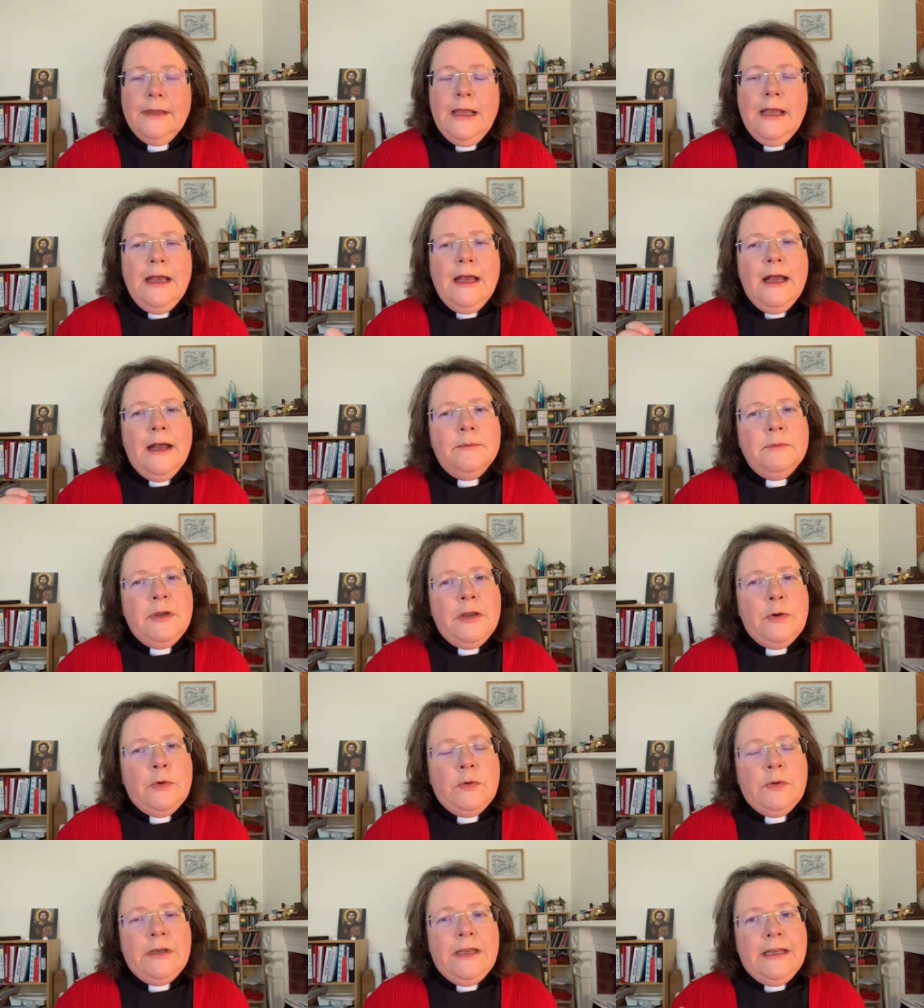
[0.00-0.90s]
And we
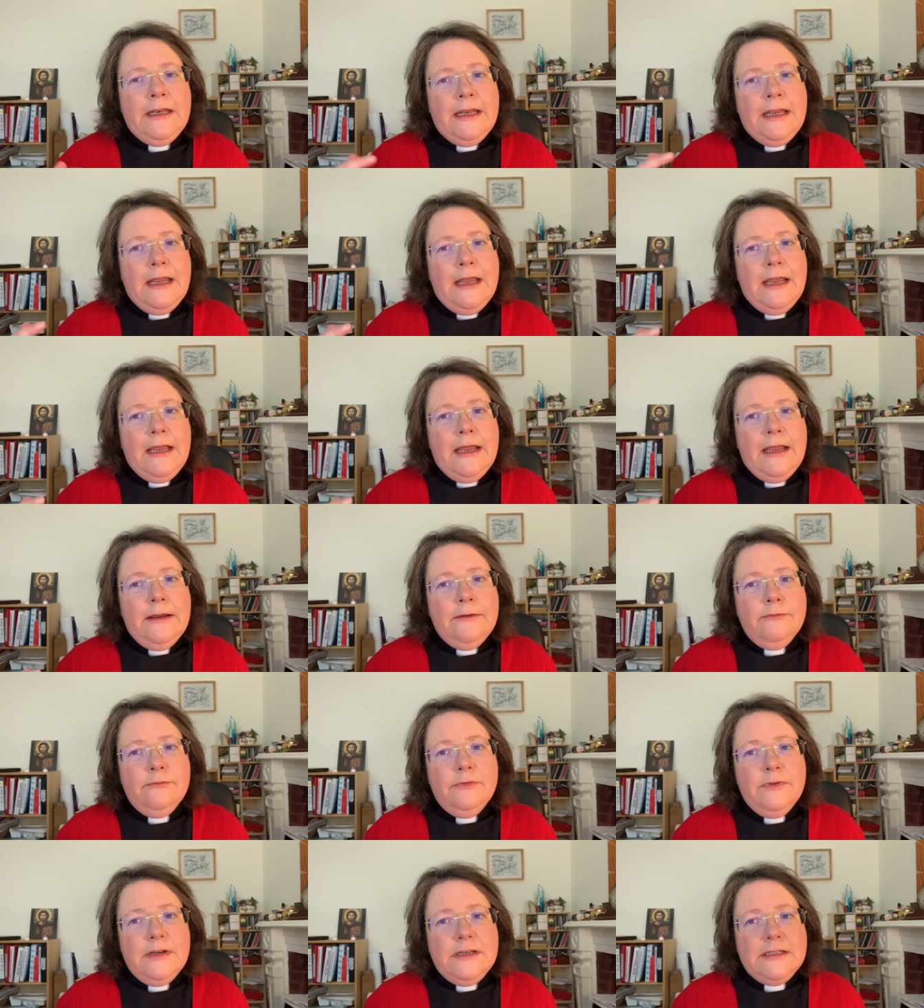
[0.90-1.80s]
all in
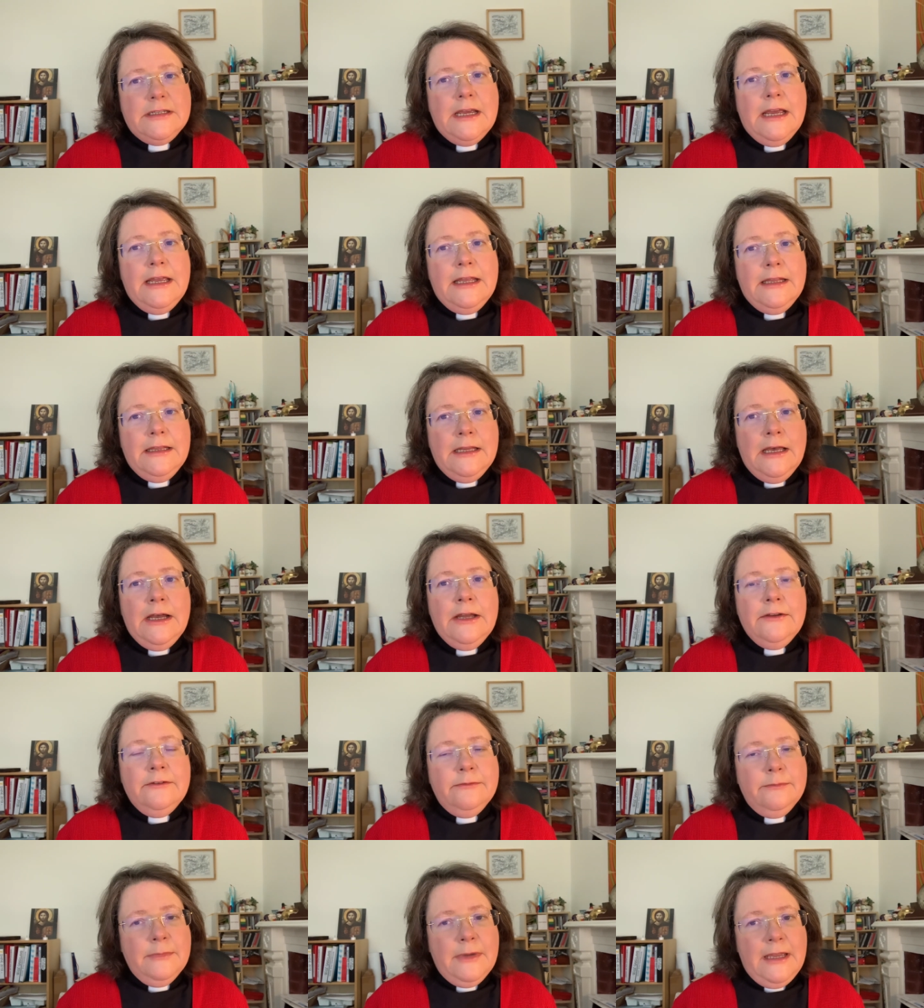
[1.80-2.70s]
everyday
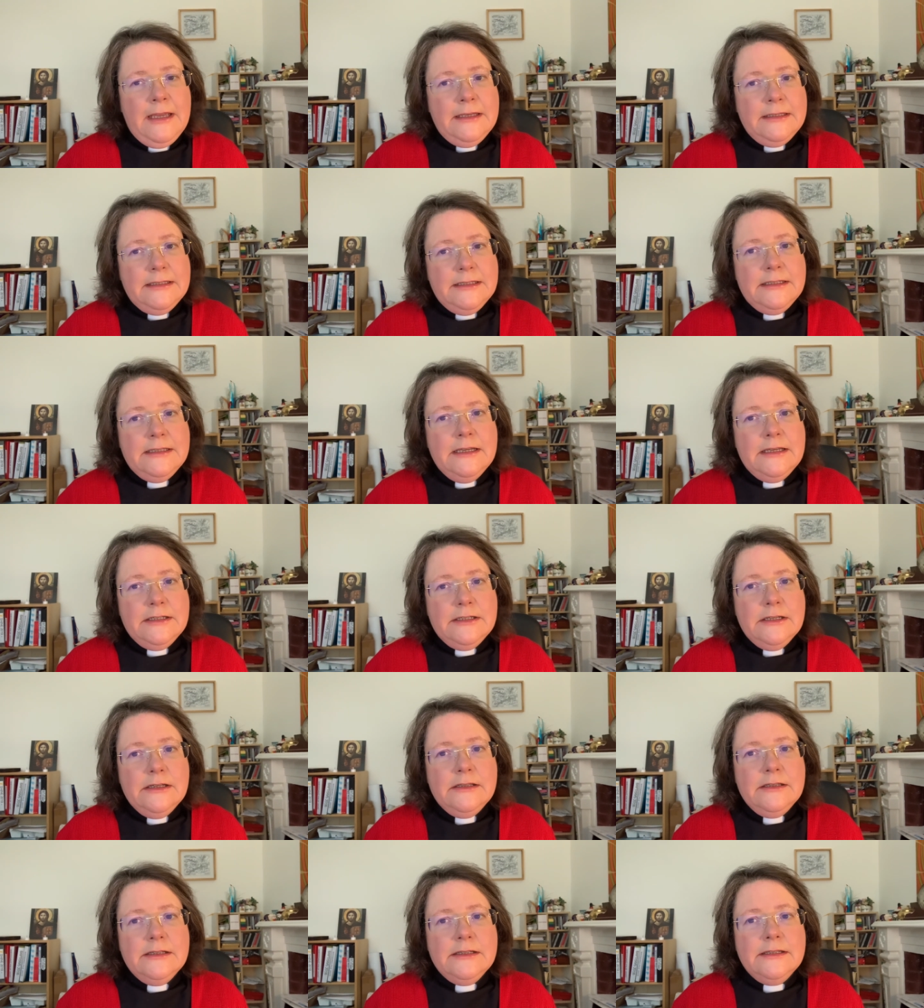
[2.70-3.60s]
life make
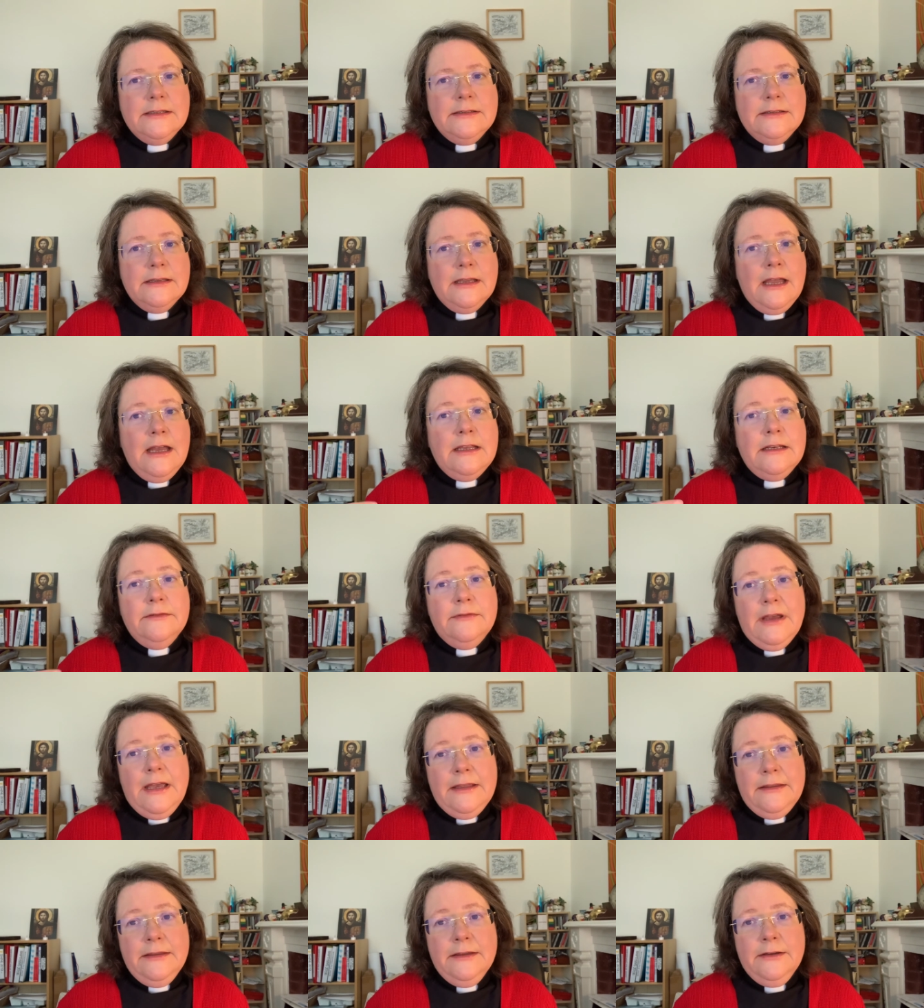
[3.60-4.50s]
decisions, kind of
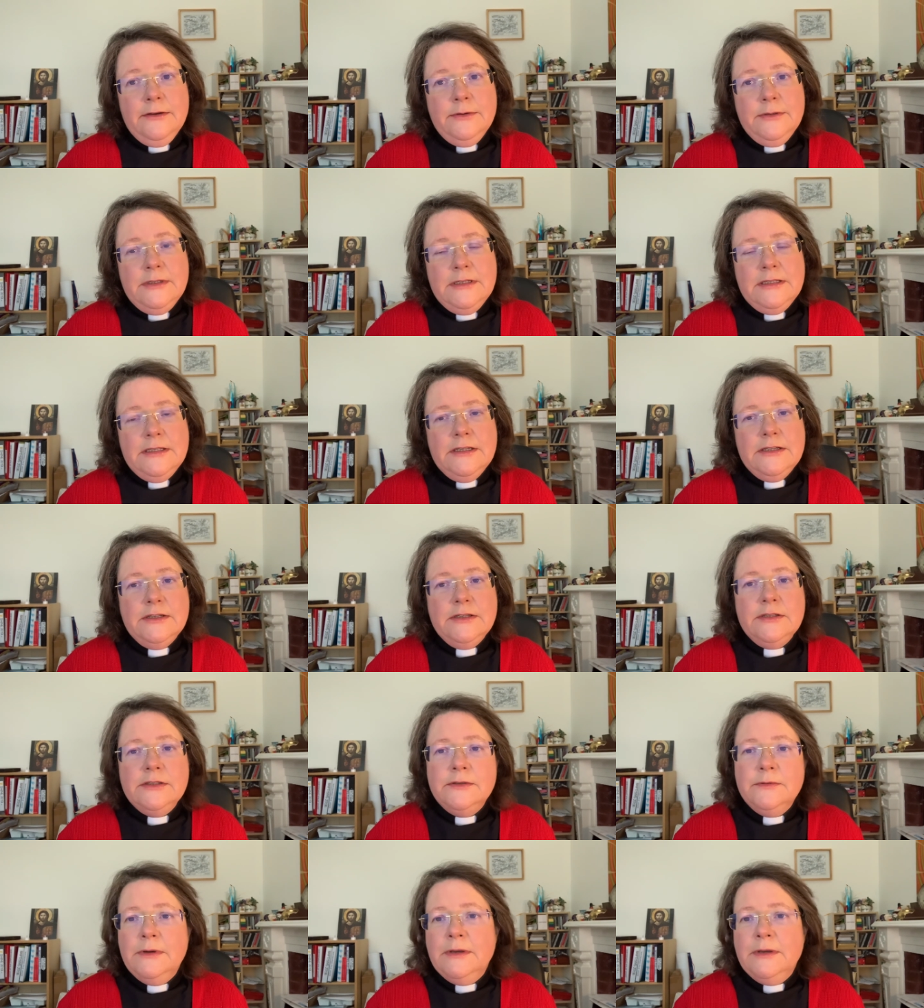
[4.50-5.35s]
ethical decisions.